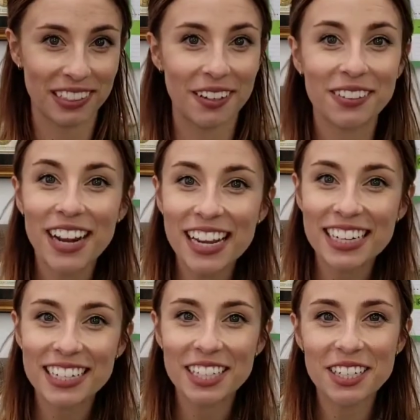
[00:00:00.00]
All right,
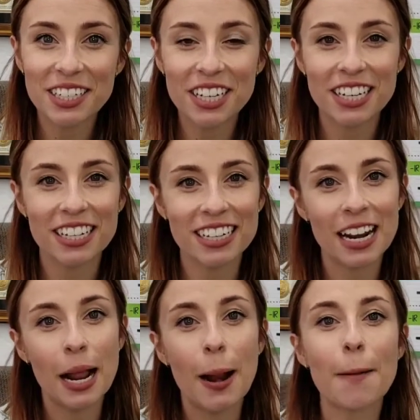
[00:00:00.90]
it's your turn.
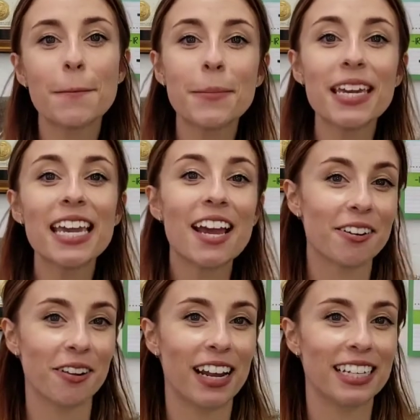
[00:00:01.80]

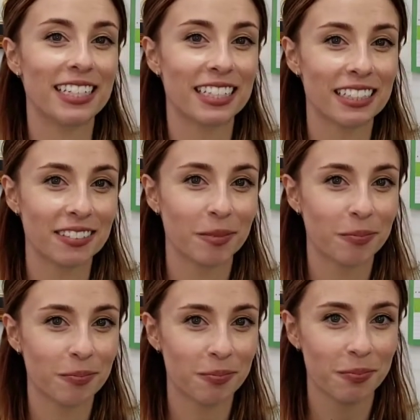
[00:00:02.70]
Miércoles.
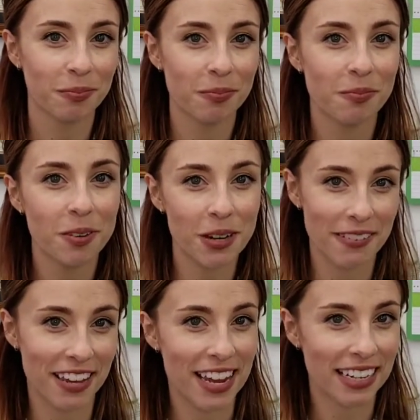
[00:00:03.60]
Muy
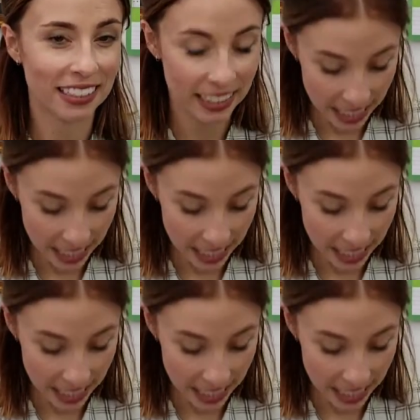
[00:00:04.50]
bien.